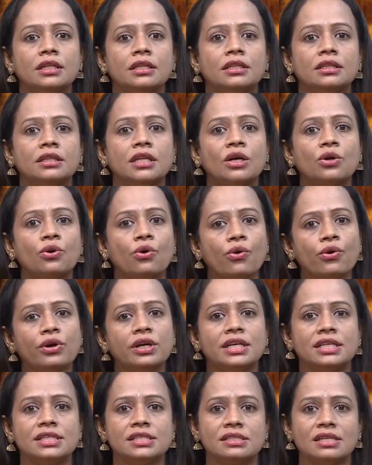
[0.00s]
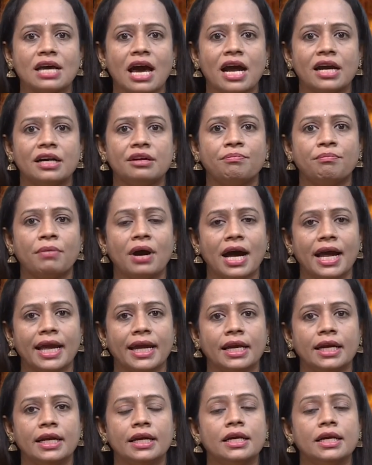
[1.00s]
The code starts
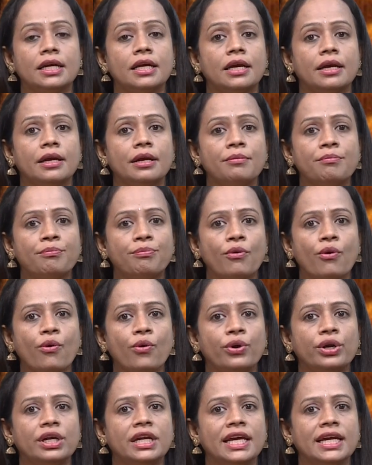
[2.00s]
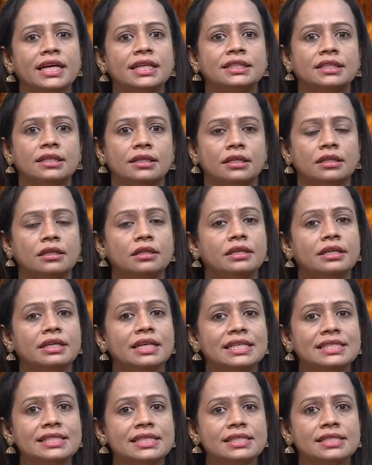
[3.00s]
by importing the
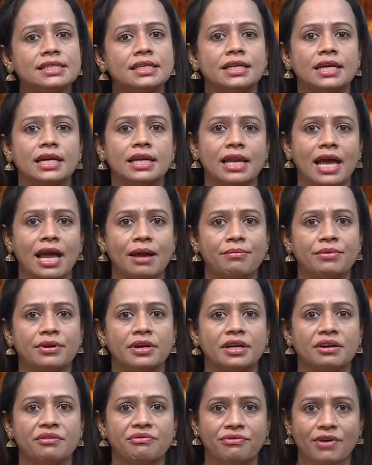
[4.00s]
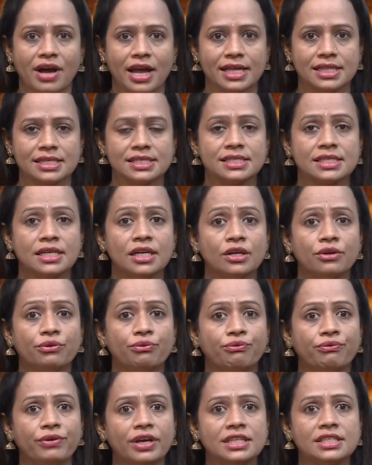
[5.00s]
necessary library files
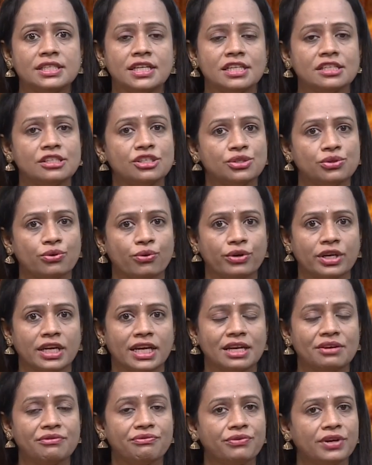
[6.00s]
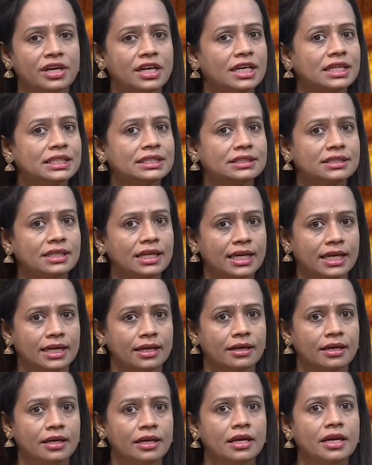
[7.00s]
which is shown in figure 3,
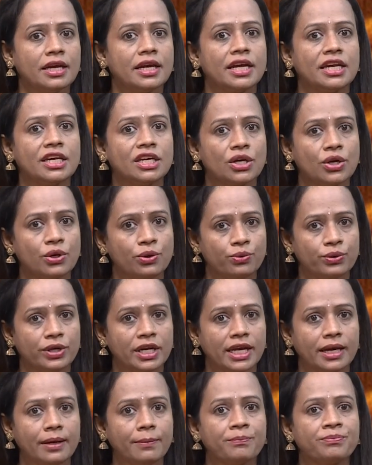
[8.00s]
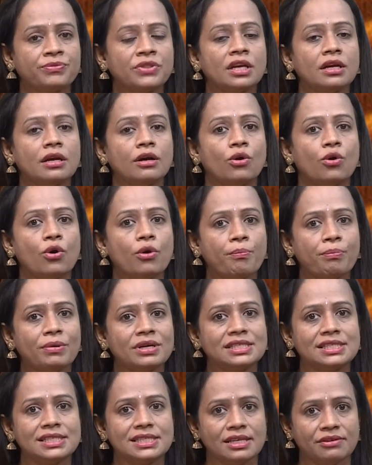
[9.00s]
including
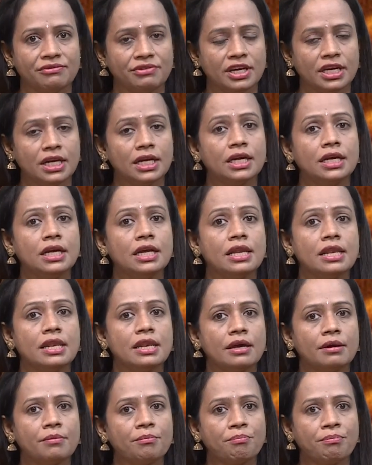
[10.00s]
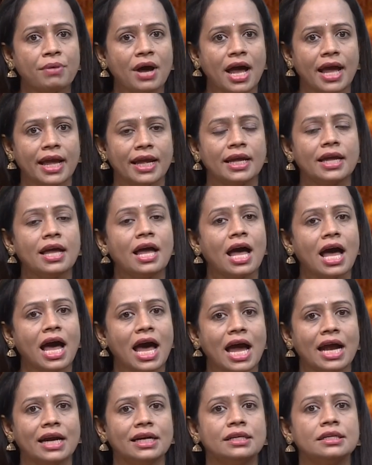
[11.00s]
OpenCV, NumPy
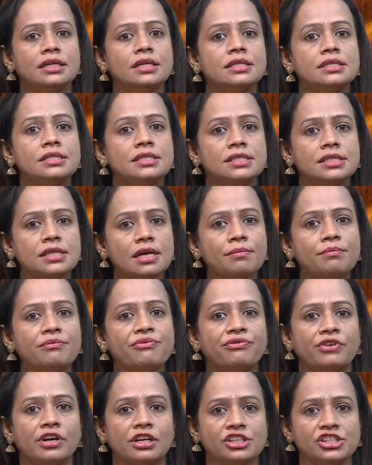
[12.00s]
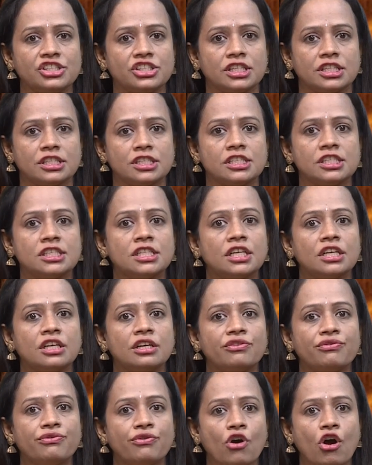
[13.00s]
and some functions
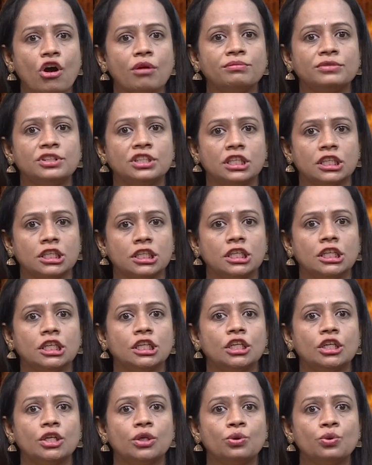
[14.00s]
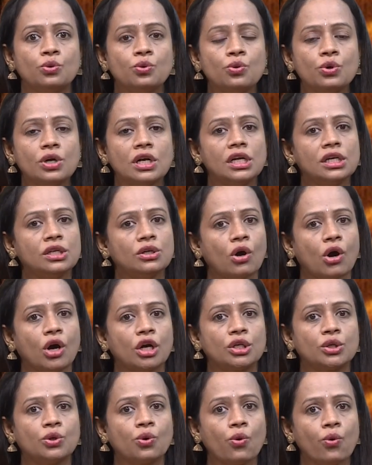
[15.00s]
from the
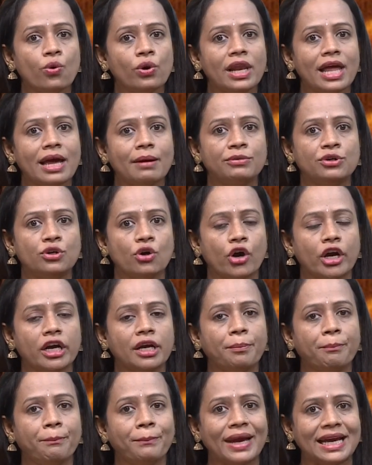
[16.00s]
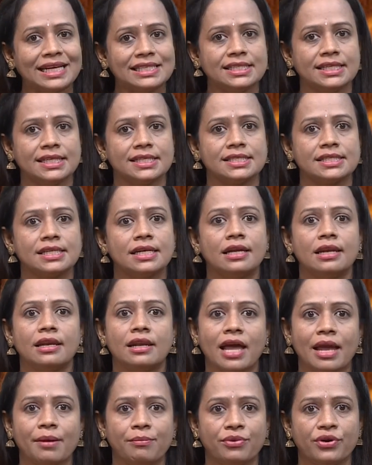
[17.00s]
google.colab.patches
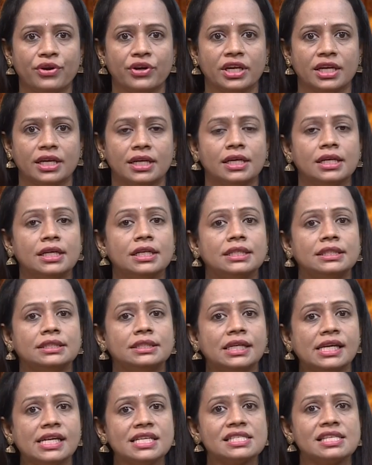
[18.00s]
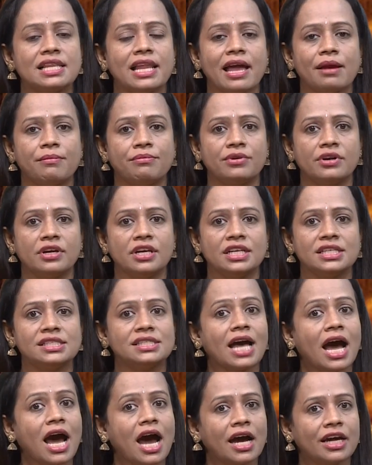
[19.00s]
library. These libraries
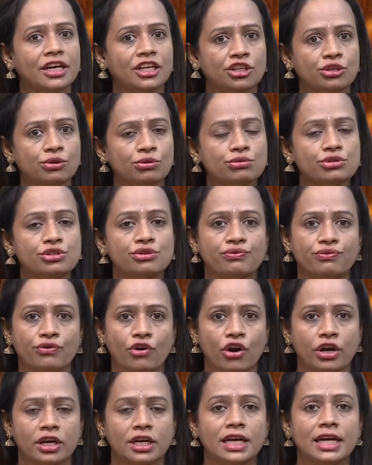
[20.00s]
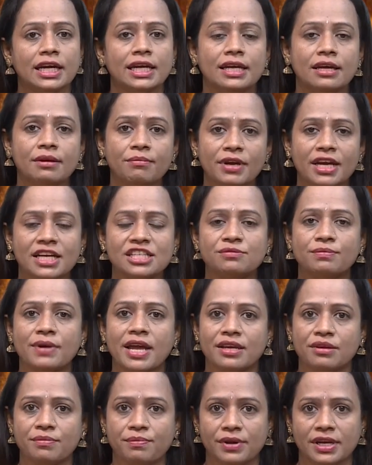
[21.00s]
are used for image
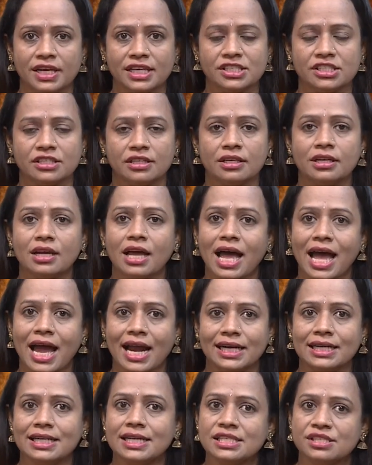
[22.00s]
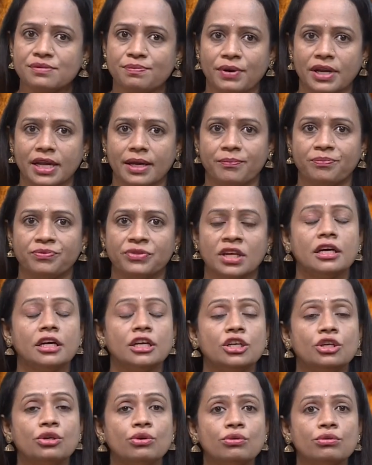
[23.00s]
manipulation and display.
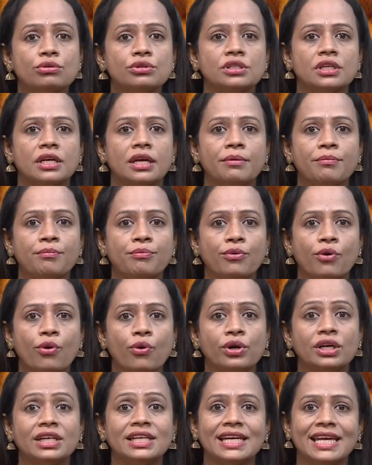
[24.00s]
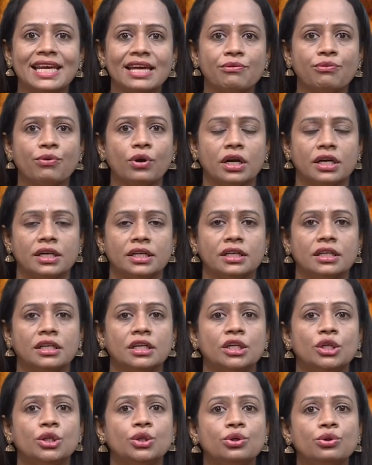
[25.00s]
Use import keyword
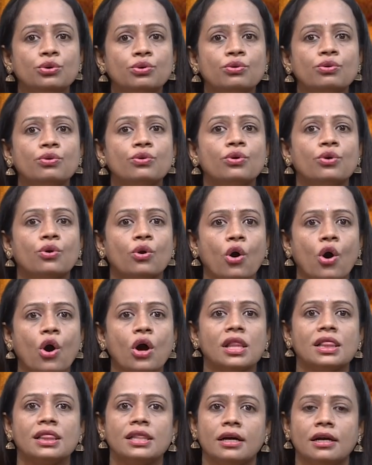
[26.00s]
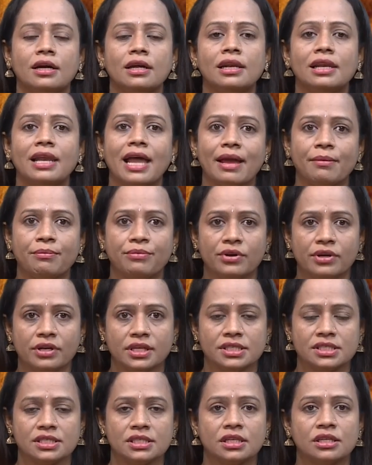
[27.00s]
to call the
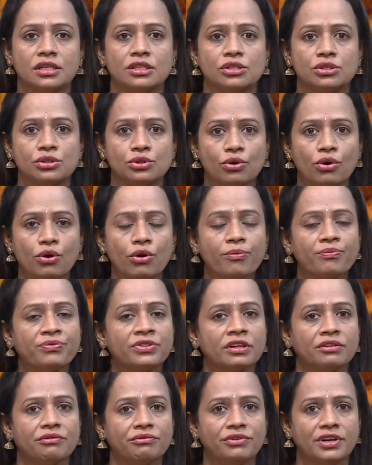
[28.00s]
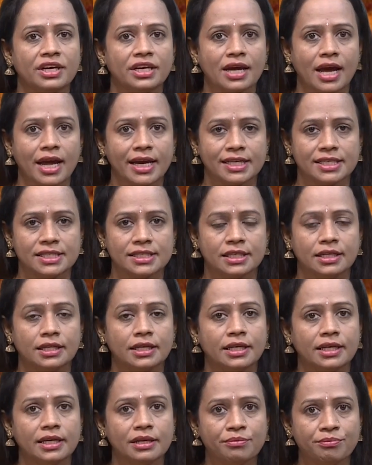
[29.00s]
libraries. So we write
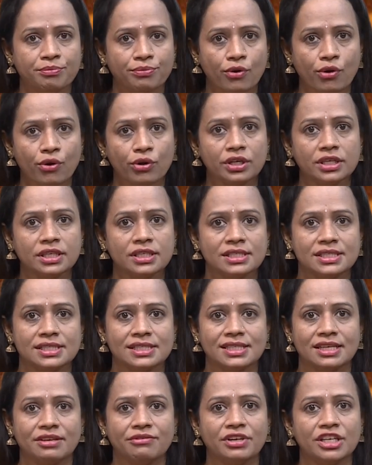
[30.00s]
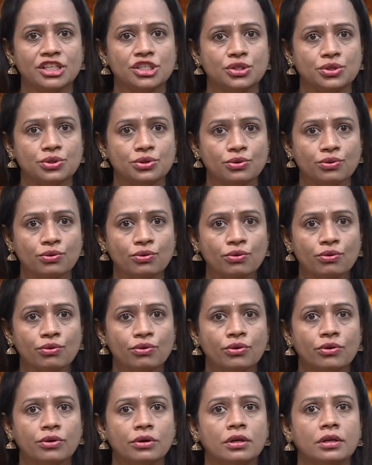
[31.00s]
import cv2.
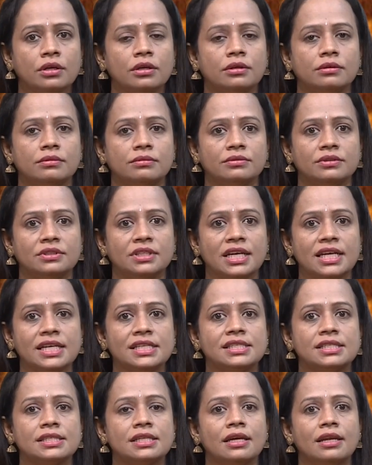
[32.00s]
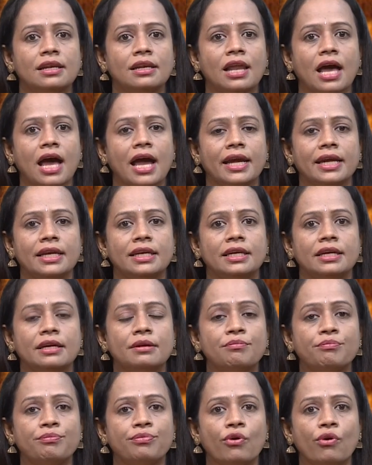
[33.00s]
This line
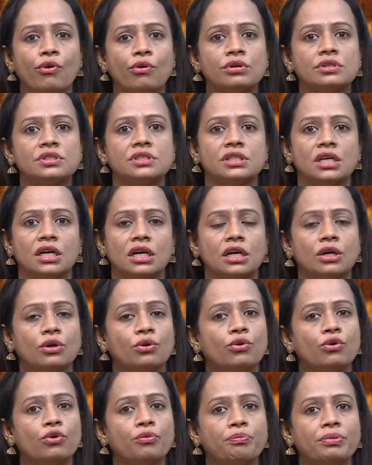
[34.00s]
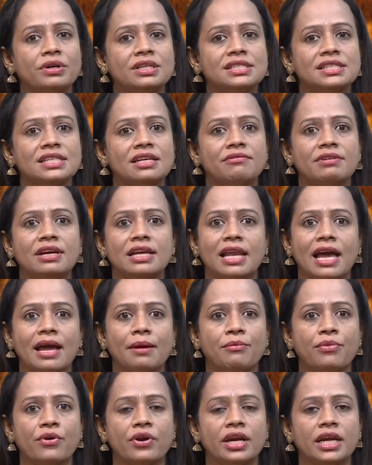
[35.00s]
imports the OpenCV
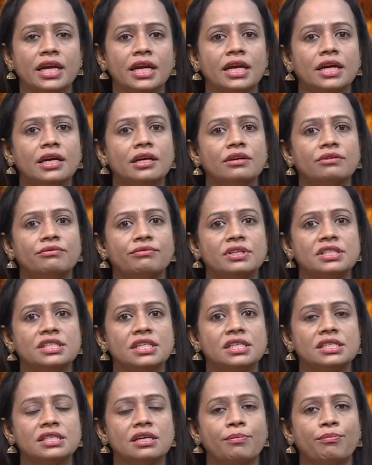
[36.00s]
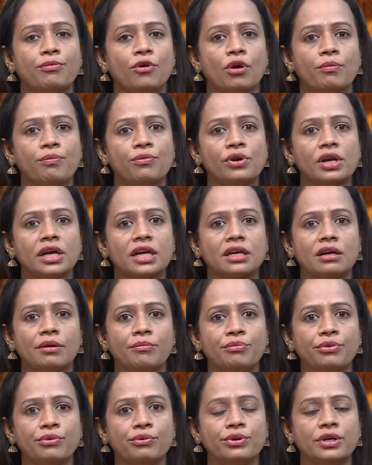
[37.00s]
library, which is a popular
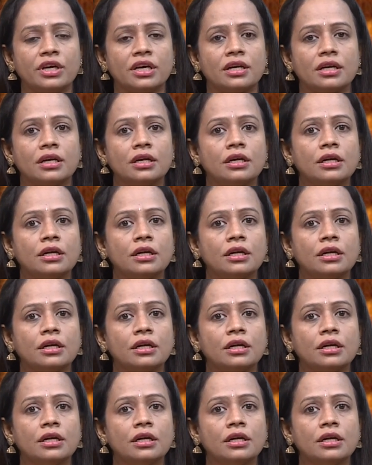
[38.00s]
computer